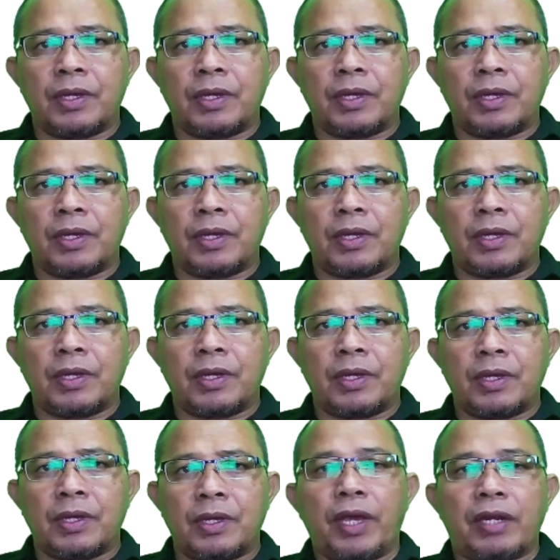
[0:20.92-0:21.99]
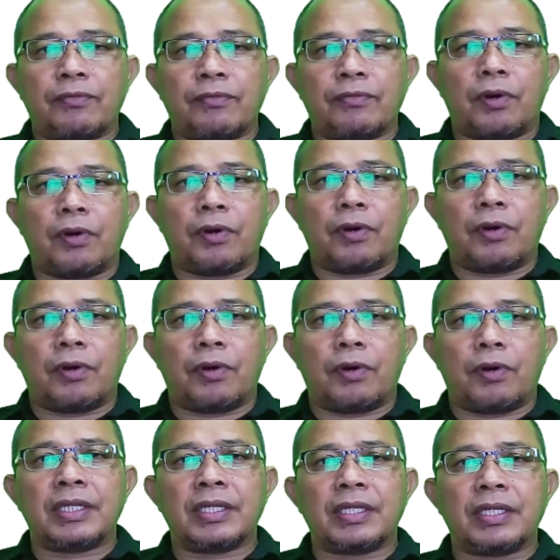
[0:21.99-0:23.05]
It is the end point for a
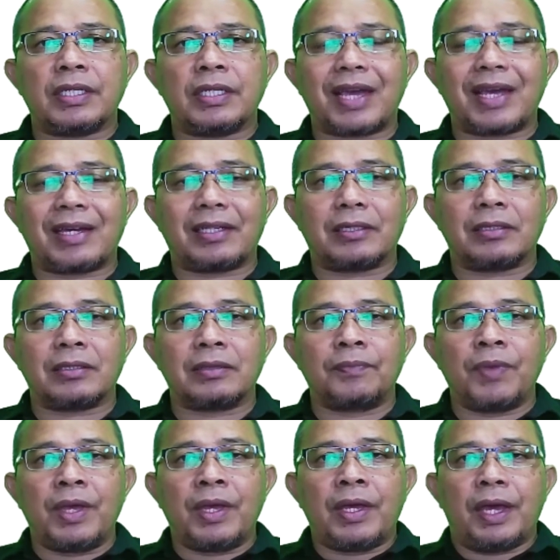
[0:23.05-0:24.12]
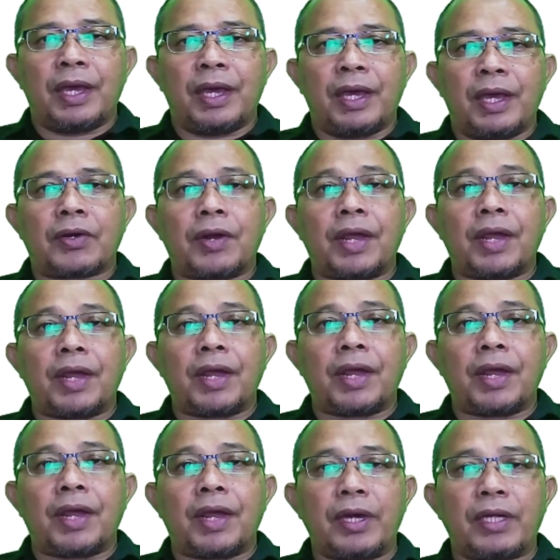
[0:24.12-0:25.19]
learning cycle and a
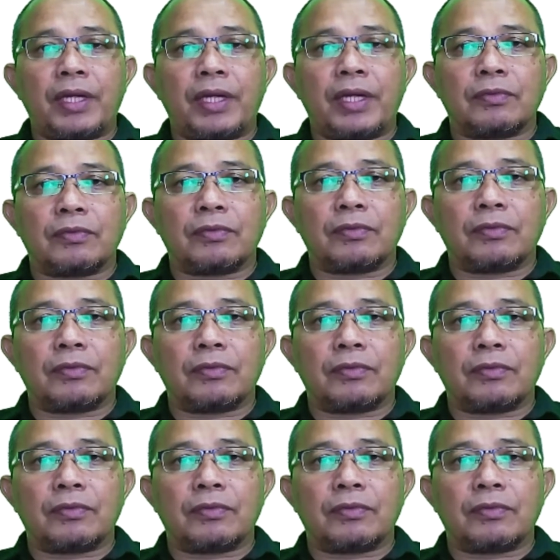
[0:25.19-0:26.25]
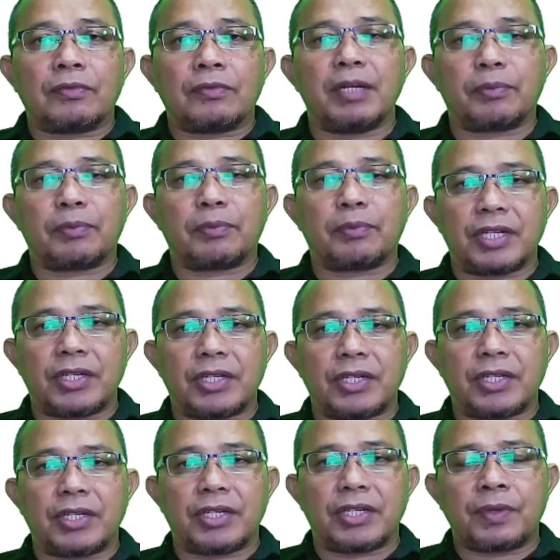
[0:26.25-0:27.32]
connecting point for the whole PBL
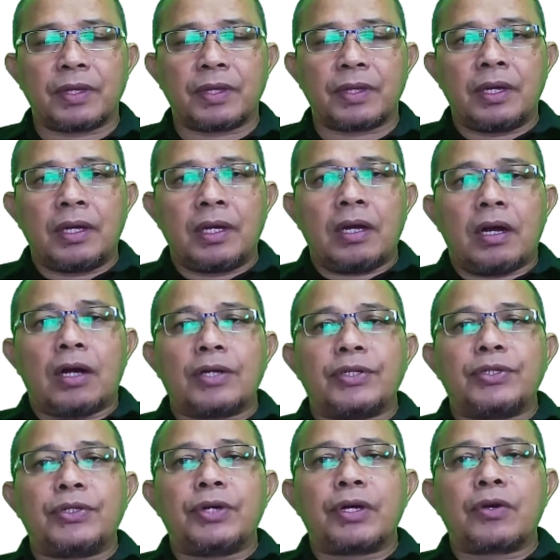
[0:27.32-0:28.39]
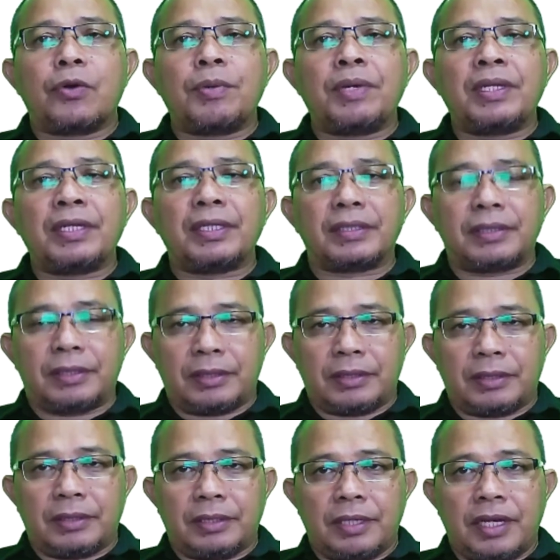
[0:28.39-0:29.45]
process. A documented
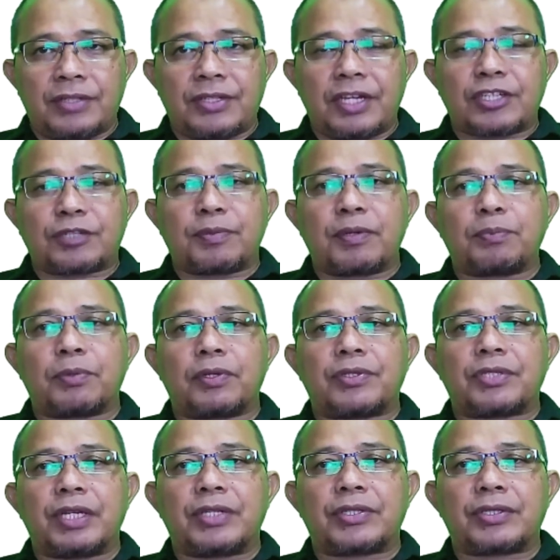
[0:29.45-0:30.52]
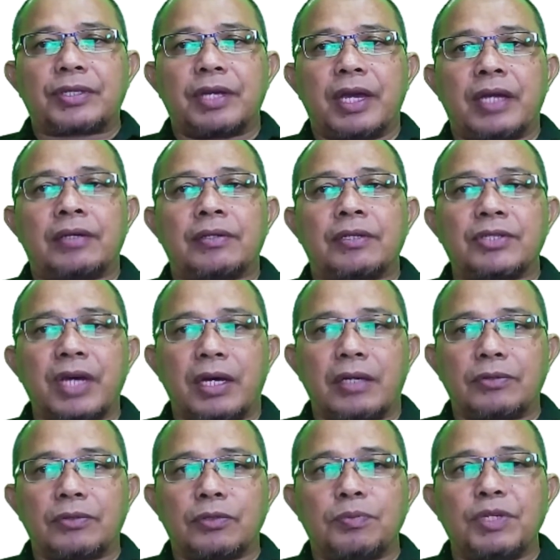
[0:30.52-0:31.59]
assessment process and
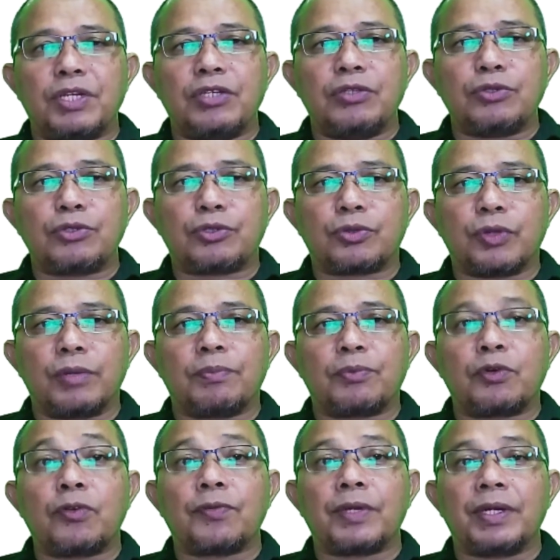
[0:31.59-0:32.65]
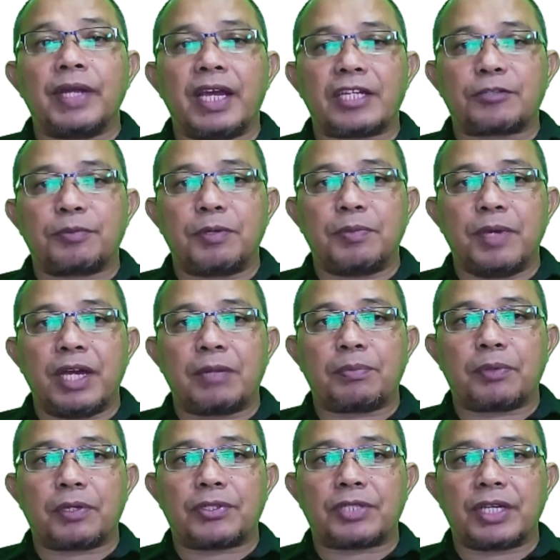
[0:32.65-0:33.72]
result could be used to improve the next
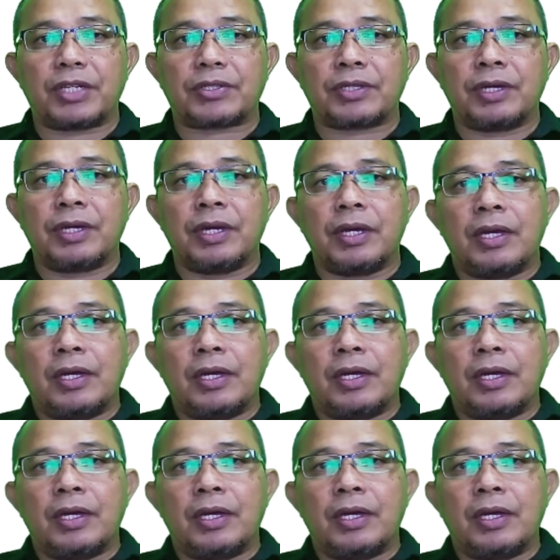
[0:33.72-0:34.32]
PBL process,